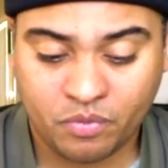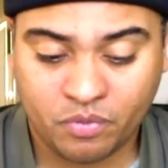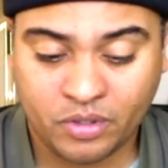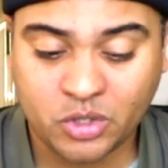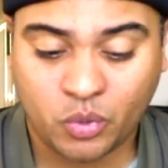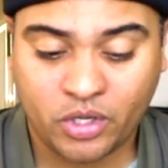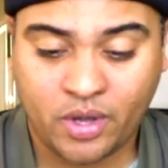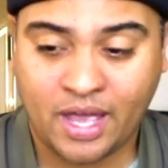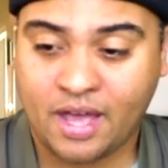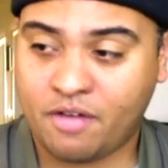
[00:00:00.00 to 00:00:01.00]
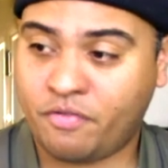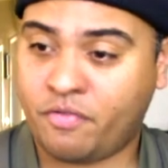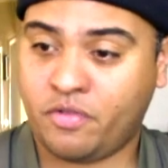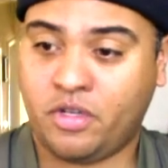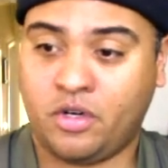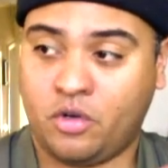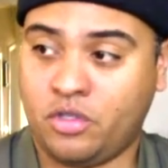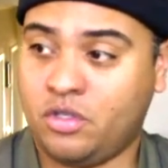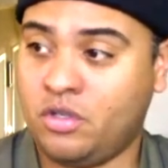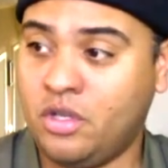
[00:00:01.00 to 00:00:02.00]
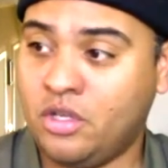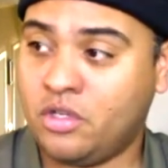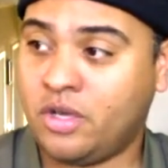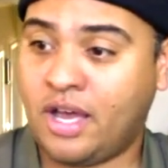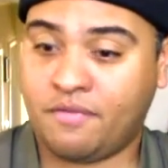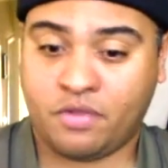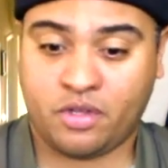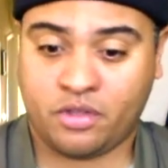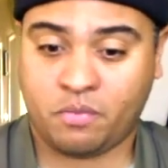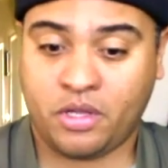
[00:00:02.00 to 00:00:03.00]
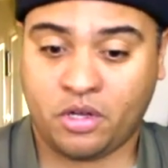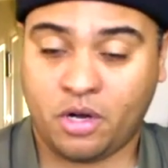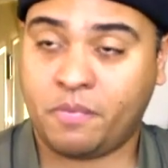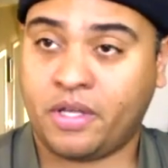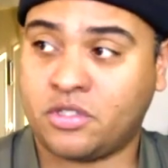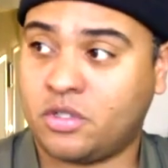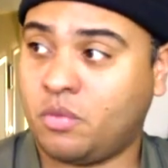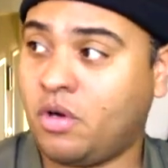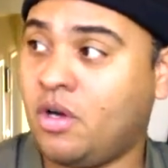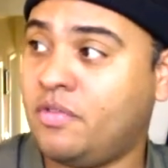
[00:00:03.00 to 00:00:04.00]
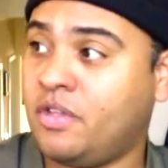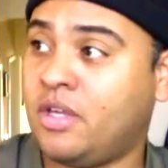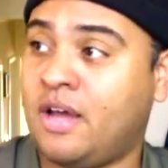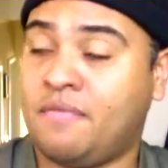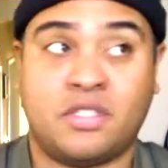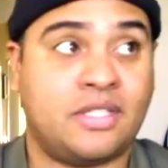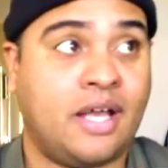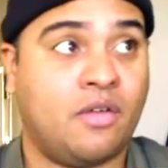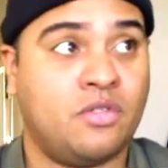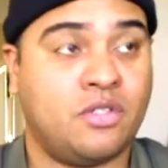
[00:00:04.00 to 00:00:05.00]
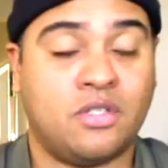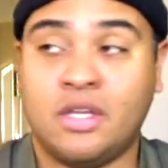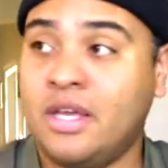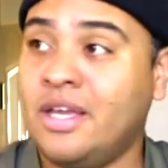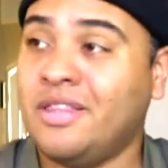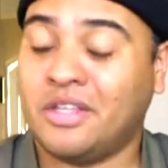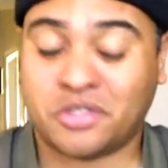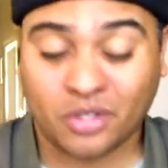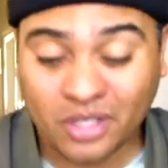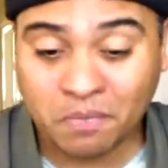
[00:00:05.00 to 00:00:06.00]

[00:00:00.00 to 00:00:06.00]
this way you have, you're up against the wall, then you have the sounds. They're still gonna